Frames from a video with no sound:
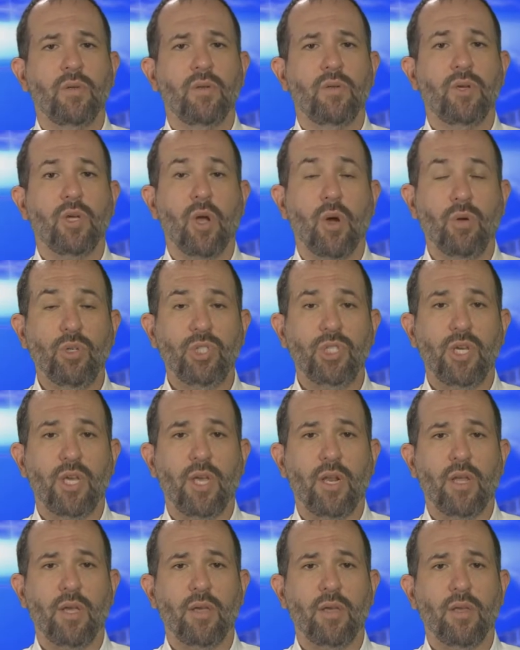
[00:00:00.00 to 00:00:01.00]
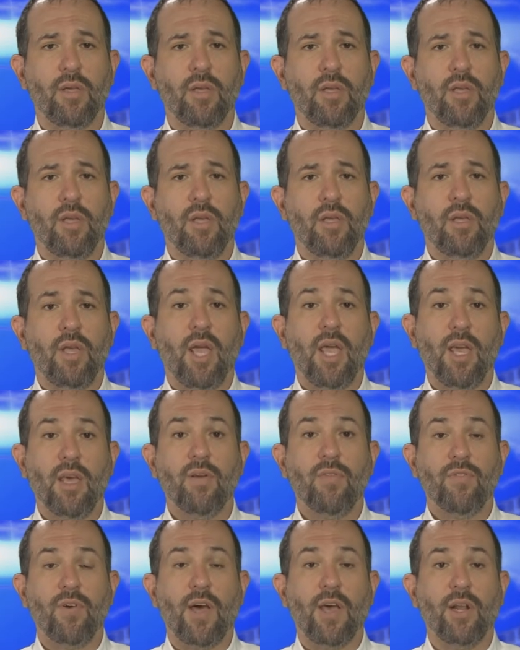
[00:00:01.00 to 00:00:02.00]
negotiating,
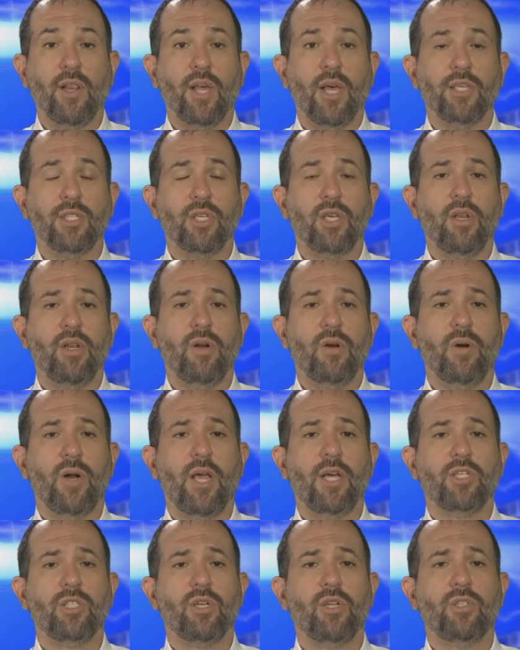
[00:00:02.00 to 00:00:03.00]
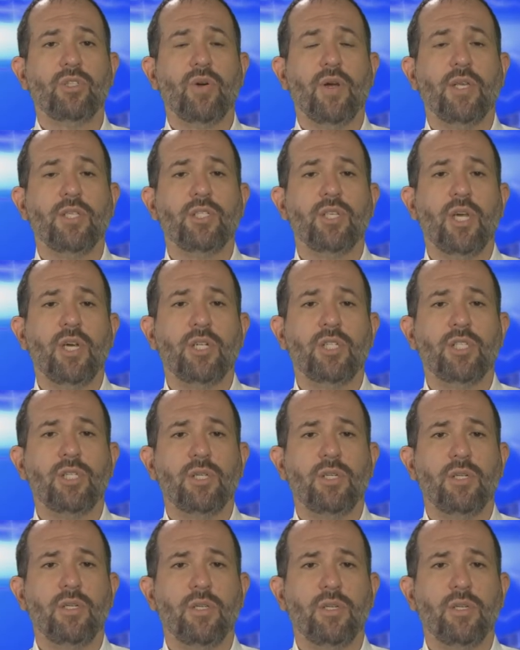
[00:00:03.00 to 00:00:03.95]
and finalizing an international transaction.